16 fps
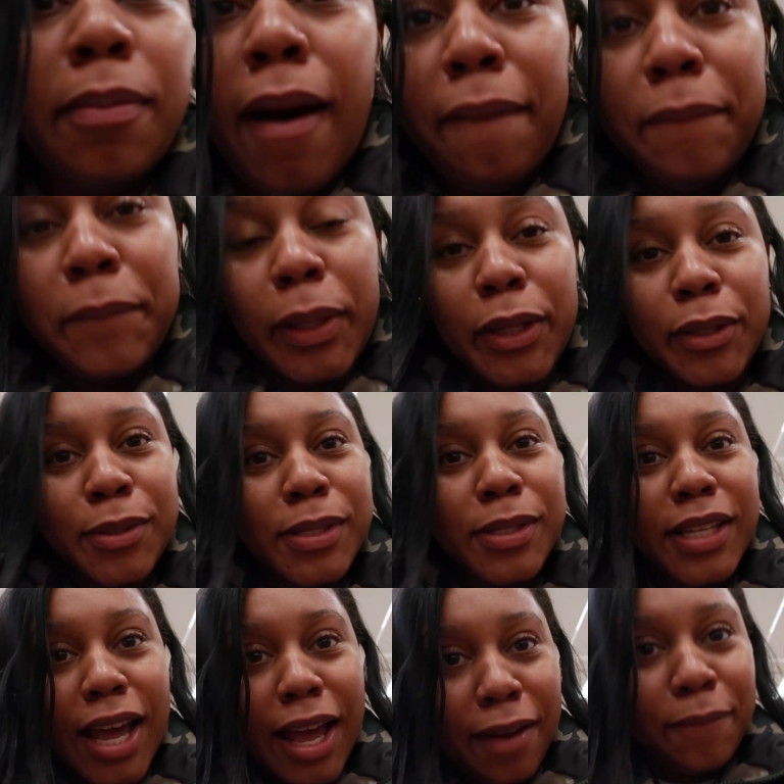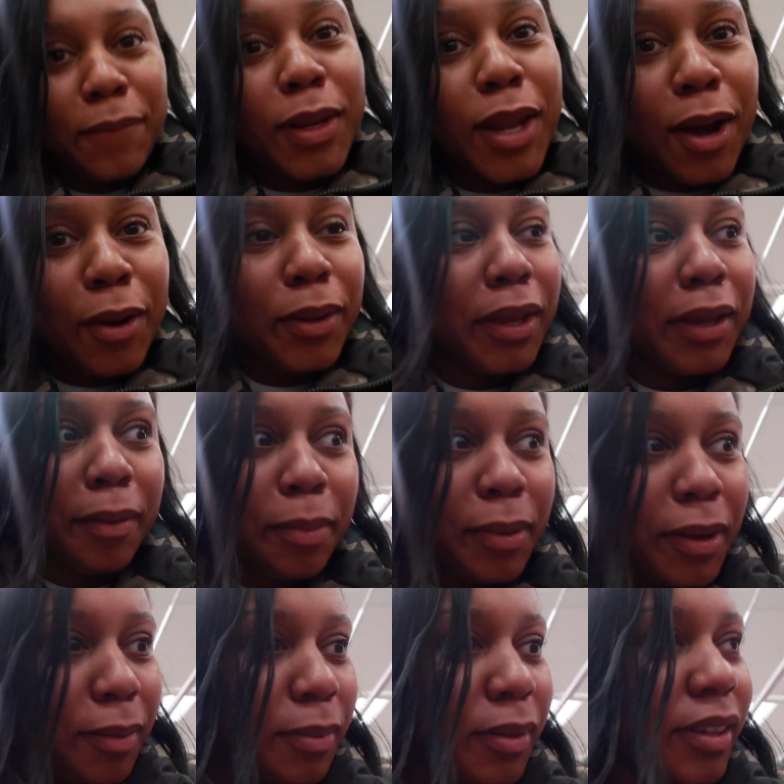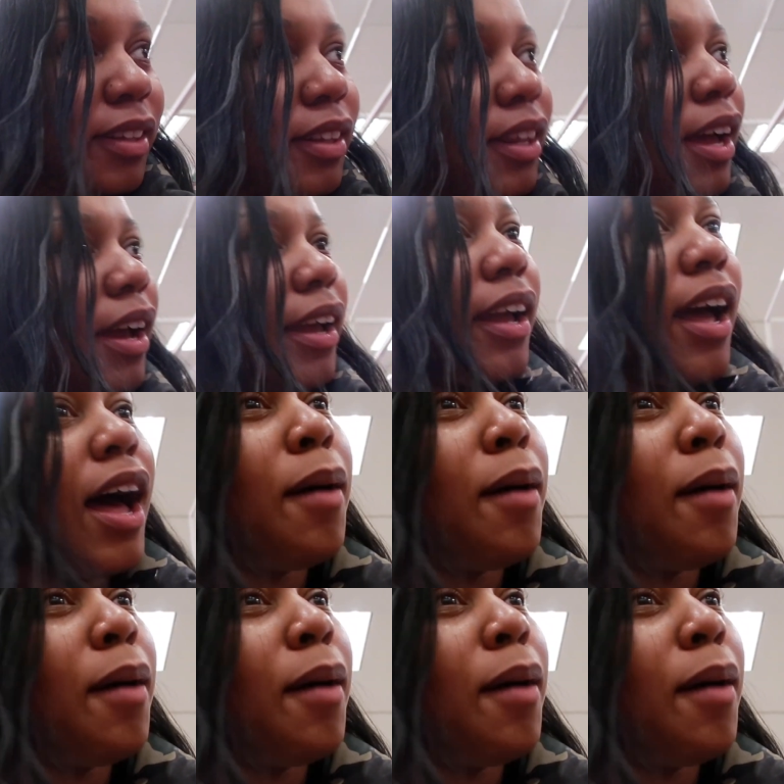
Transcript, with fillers: my first time vlogging in public like